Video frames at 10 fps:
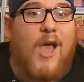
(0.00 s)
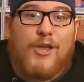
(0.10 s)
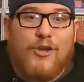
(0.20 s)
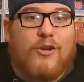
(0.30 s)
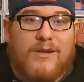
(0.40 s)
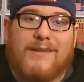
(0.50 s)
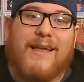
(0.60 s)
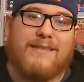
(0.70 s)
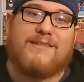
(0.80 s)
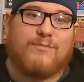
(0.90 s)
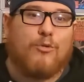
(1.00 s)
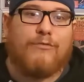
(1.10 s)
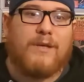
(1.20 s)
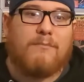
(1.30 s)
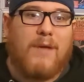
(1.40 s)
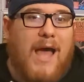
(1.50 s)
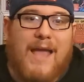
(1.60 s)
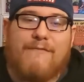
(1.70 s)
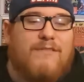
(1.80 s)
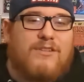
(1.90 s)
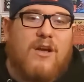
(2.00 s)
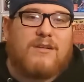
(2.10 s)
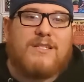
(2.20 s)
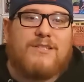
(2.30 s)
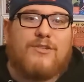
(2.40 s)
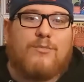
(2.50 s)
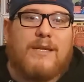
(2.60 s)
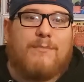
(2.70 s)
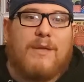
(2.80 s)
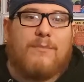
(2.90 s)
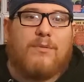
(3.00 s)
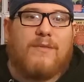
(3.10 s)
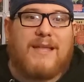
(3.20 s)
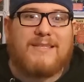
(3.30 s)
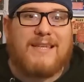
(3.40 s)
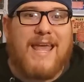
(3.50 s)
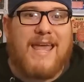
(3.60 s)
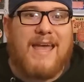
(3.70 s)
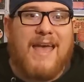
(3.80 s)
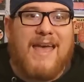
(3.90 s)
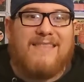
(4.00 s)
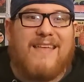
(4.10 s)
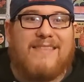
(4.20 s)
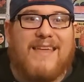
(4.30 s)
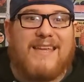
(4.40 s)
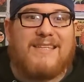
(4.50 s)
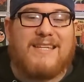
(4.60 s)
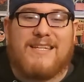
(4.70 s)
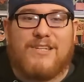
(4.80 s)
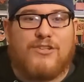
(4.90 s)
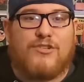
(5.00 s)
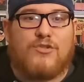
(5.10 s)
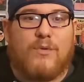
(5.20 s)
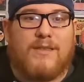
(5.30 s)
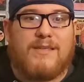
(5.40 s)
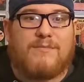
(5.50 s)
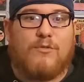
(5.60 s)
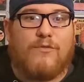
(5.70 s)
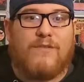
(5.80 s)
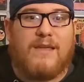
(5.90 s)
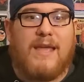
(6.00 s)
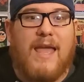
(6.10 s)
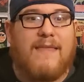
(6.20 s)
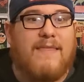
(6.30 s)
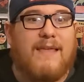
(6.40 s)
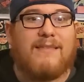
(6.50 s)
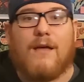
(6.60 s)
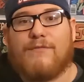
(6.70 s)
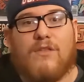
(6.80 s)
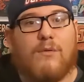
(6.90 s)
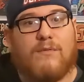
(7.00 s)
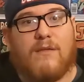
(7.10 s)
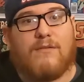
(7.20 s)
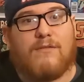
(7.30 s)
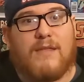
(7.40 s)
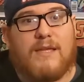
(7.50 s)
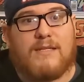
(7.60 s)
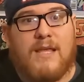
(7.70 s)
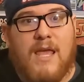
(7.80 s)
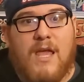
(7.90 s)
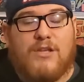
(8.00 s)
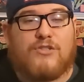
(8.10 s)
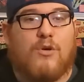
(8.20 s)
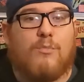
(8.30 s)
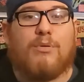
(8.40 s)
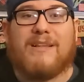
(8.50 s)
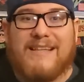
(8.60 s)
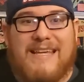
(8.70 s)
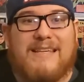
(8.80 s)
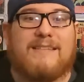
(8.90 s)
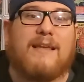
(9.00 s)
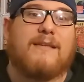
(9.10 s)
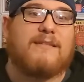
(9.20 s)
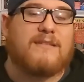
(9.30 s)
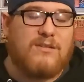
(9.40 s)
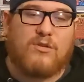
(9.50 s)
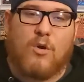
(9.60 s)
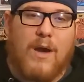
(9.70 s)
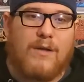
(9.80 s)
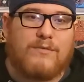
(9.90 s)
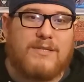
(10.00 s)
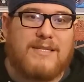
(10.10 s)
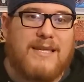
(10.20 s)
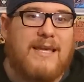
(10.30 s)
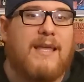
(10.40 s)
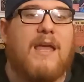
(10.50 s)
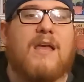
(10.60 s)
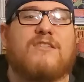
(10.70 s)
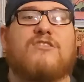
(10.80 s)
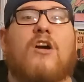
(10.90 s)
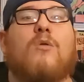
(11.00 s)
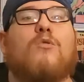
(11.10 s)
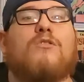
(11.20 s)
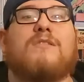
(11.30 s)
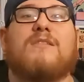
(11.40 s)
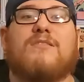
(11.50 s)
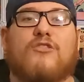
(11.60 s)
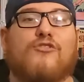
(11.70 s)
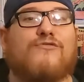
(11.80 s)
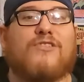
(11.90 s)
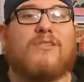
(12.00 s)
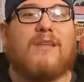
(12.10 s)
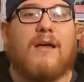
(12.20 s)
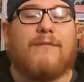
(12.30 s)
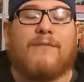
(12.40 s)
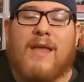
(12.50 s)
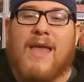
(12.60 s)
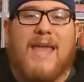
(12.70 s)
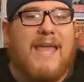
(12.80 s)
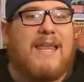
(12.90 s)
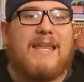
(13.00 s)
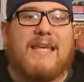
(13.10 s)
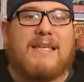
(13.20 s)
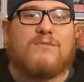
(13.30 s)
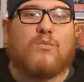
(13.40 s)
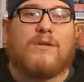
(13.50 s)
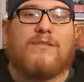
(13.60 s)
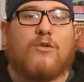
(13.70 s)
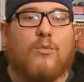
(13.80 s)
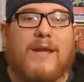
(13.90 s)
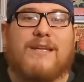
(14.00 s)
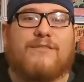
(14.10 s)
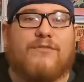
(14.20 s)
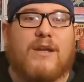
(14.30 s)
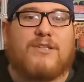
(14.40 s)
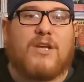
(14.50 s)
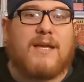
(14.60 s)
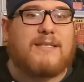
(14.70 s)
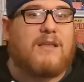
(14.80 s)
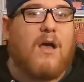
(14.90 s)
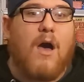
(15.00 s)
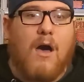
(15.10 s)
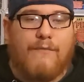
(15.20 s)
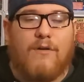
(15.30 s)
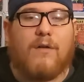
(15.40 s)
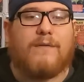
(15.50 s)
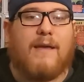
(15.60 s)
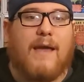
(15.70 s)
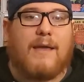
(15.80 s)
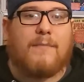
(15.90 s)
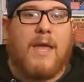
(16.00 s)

you're going to like this movie. I haven't talked to too many people that say that they didn't enjoy this movie and they loved those other things. So please still go out and see it. Star Wars deserves your love. It is one of the greatest franchises of all time,